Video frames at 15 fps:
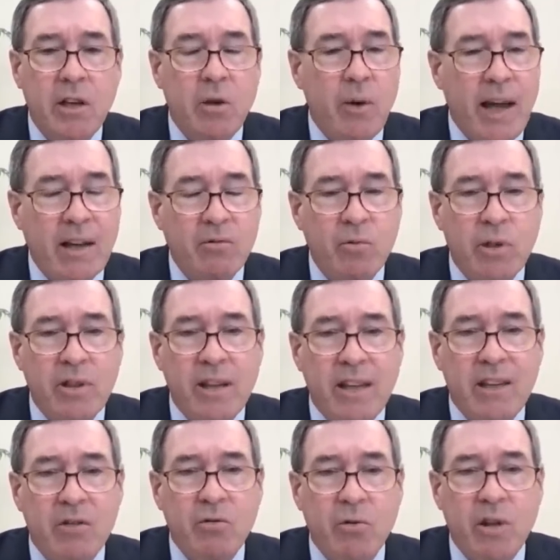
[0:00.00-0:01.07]
You ask what the
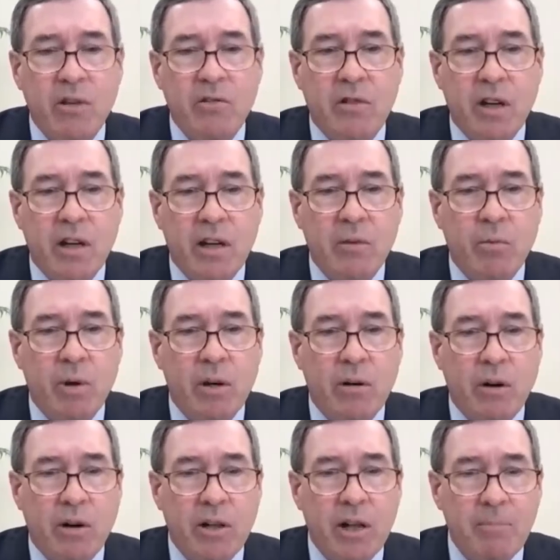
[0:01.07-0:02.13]
industry has done and what
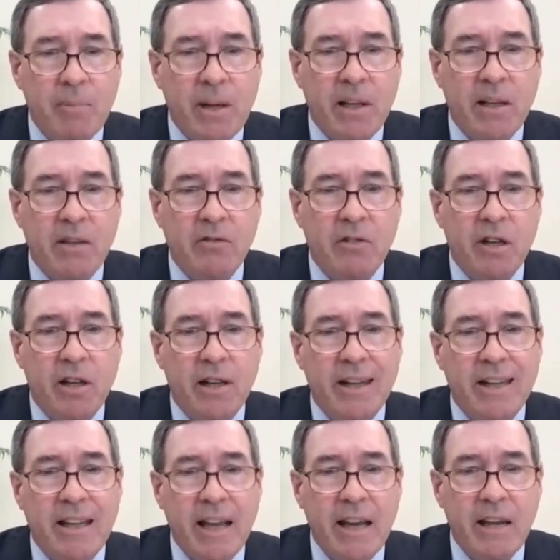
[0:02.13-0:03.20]
our company has done
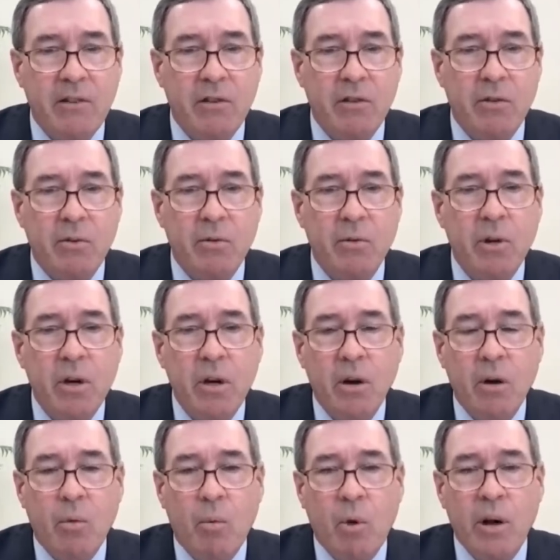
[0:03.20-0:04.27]
and can do.
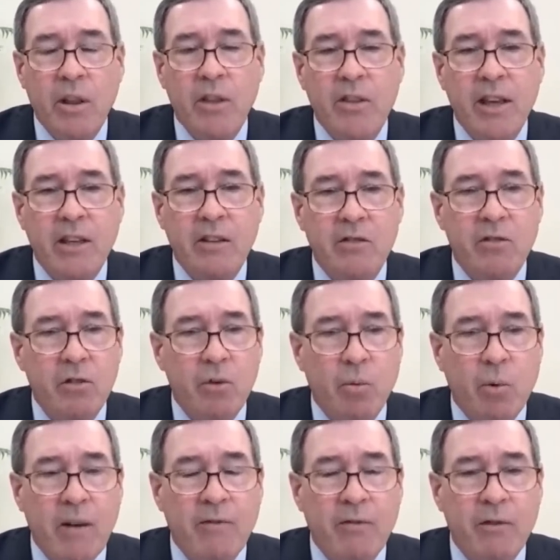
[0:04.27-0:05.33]
One of the things you
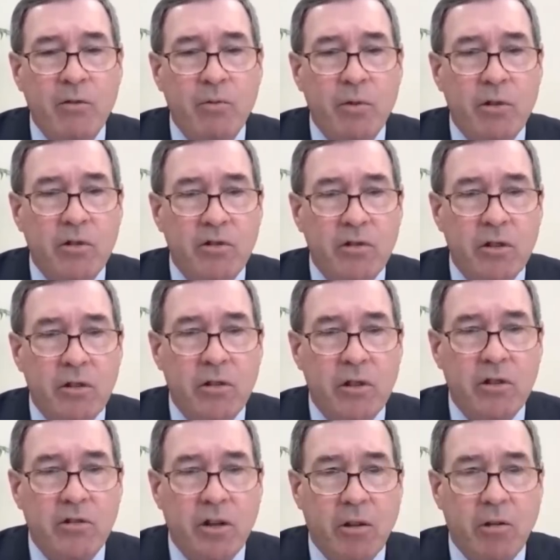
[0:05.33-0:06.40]
referenced with this, the
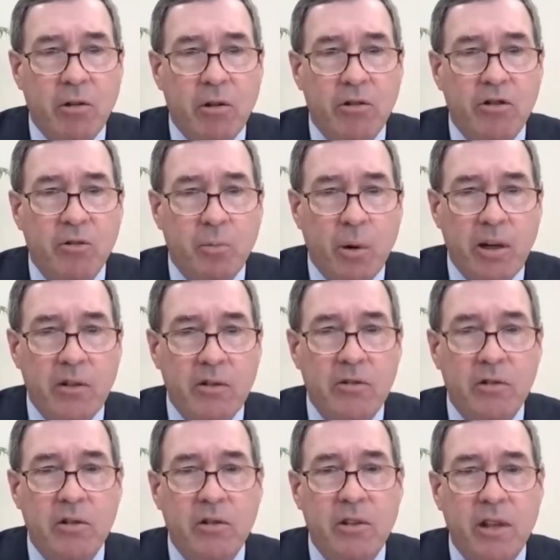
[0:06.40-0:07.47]
Sutherland
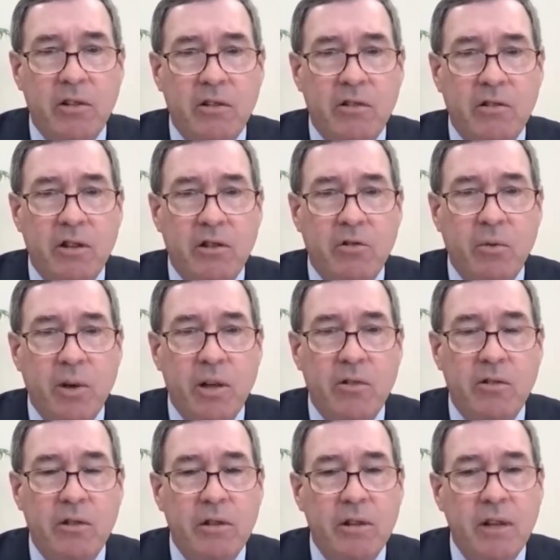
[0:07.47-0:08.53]
Springs eh,
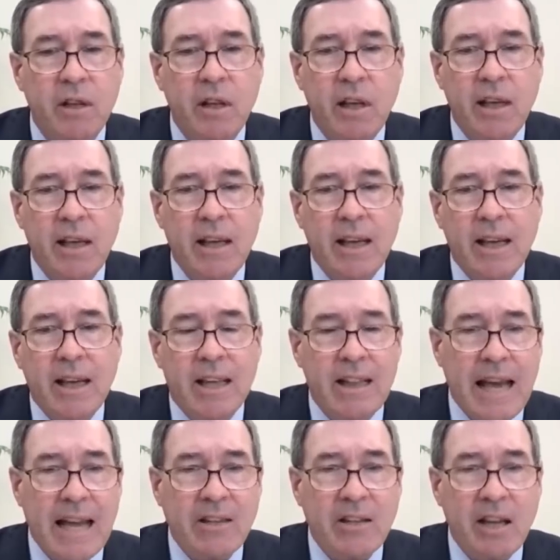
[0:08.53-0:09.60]
situation. In
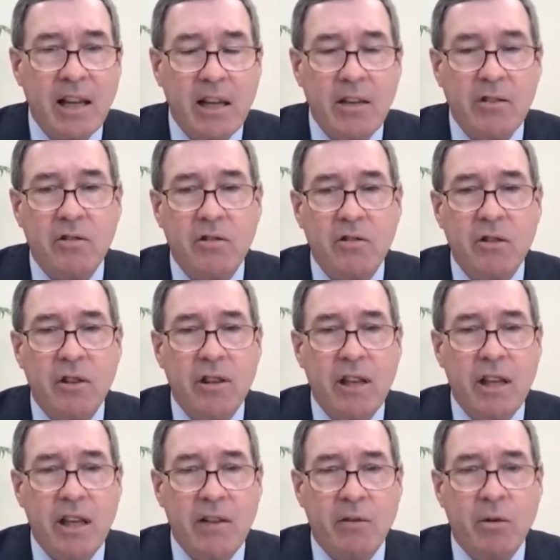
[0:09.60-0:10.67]
that case, the
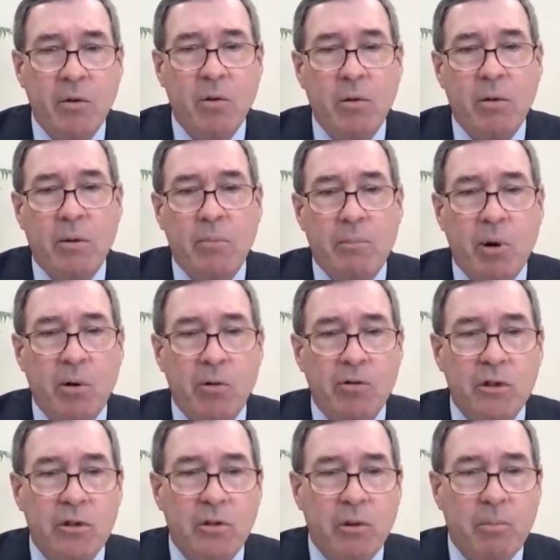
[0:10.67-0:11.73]
evil
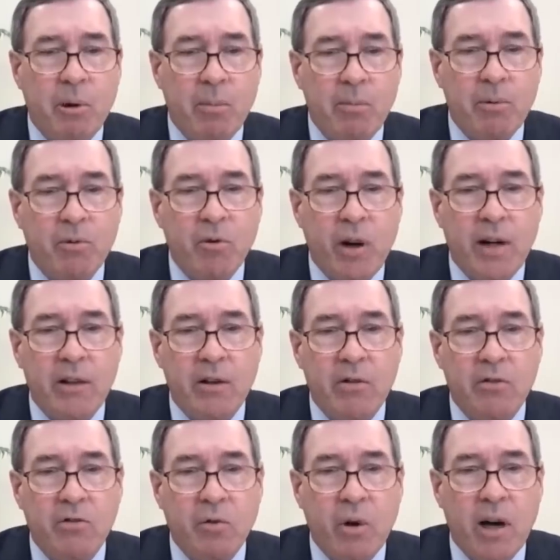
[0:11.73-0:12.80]
person who perpetrated
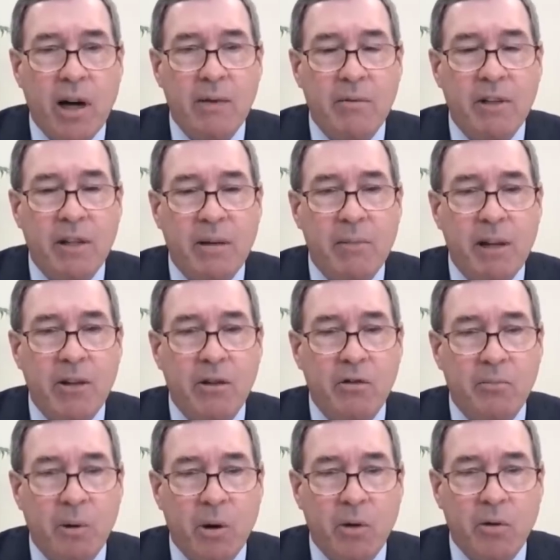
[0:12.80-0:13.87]
those crimes and committed
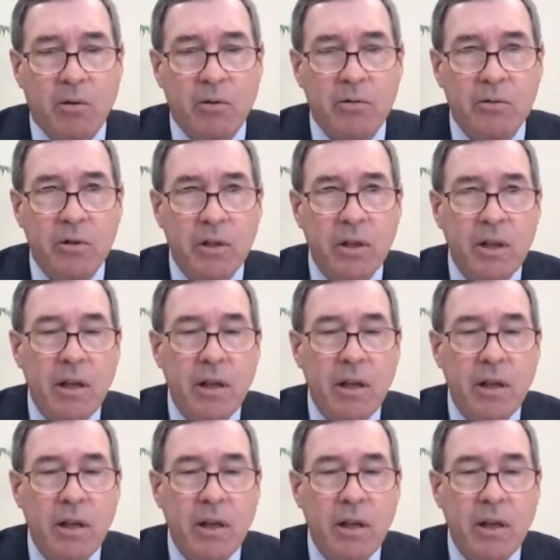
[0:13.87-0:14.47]
those murders